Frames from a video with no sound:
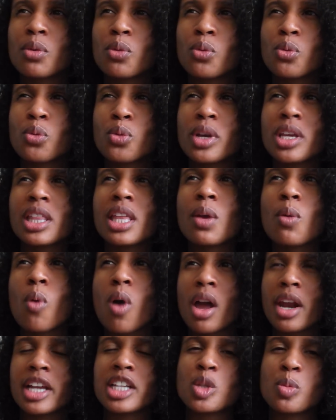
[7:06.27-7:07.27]
really
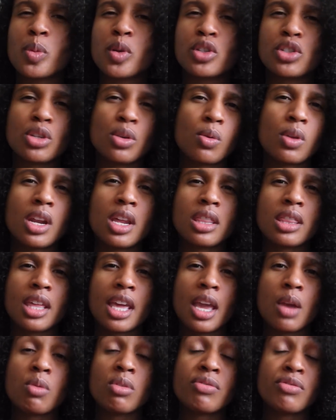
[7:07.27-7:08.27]
wanting to pursue
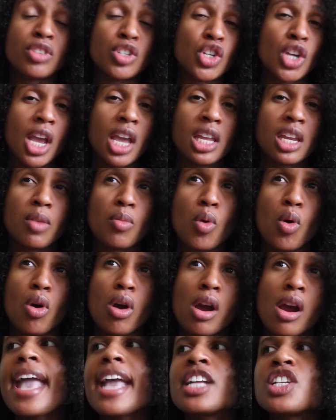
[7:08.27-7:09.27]
anything with Vijay anymore.